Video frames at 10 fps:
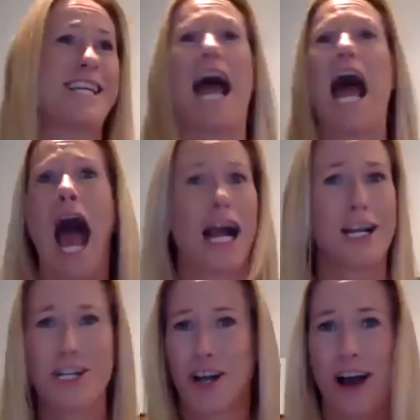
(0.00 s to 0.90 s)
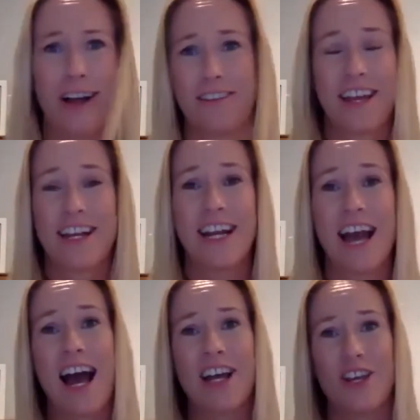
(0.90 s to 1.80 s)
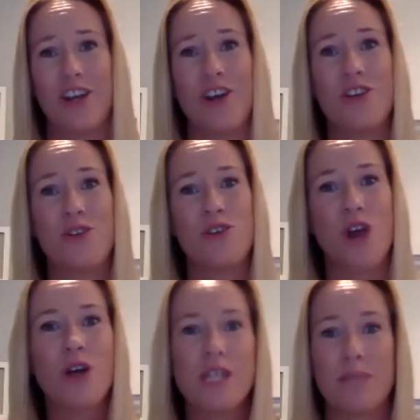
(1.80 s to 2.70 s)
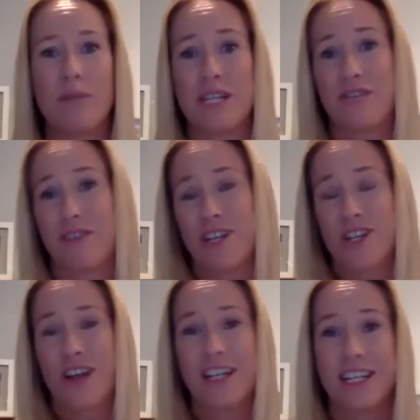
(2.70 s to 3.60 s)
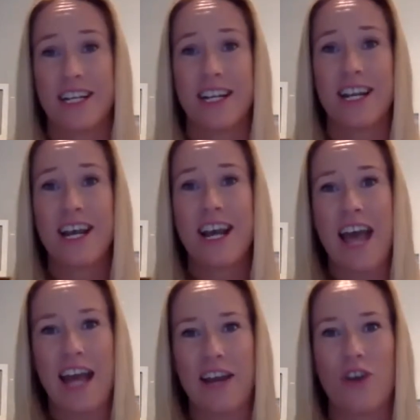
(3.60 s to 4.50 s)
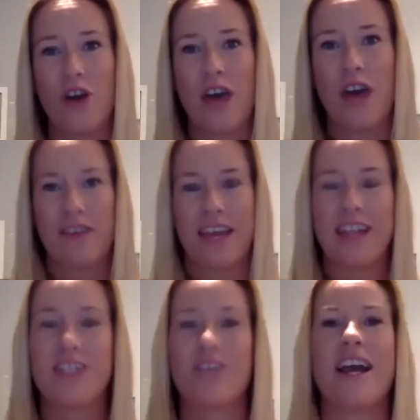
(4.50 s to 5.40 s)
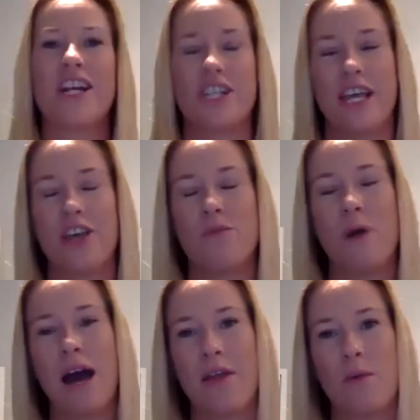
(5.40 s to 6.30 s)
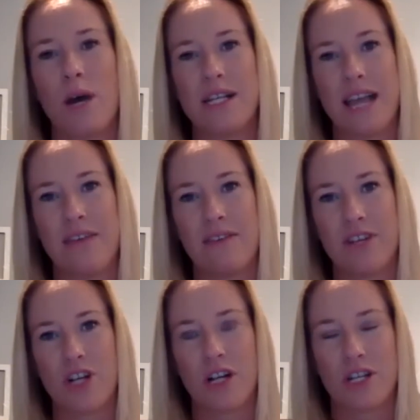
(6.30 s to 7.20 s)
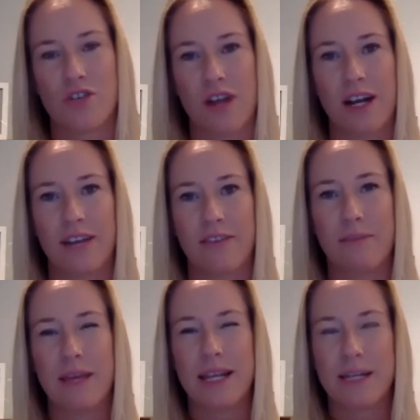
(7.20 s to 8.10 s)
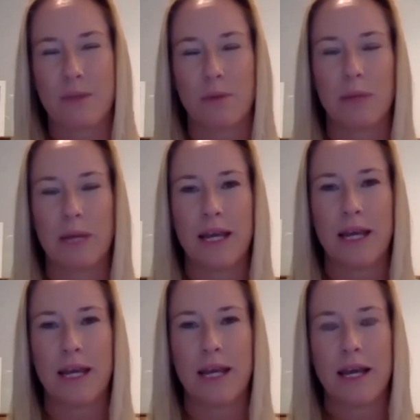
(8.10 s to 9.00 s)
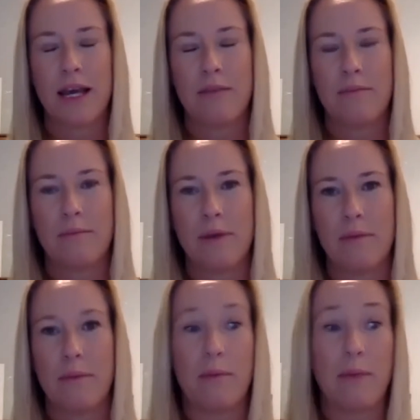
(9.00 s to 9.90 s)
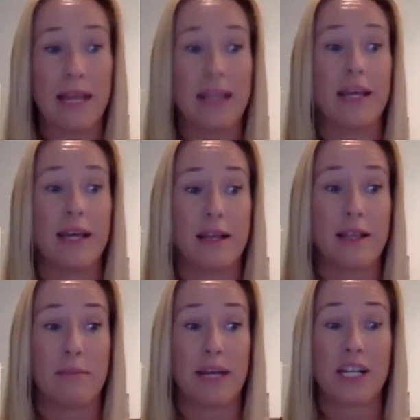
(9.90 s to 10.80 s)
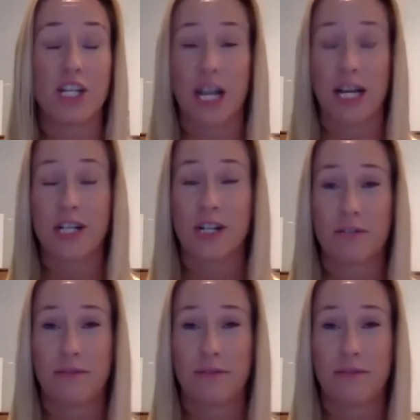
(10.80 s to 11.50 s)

hug a child if they need a hug. You know somebody's frustrated, and not having that interaction that you might otherwise have if a child's struggling. For me, that's probably been the biggest challenge.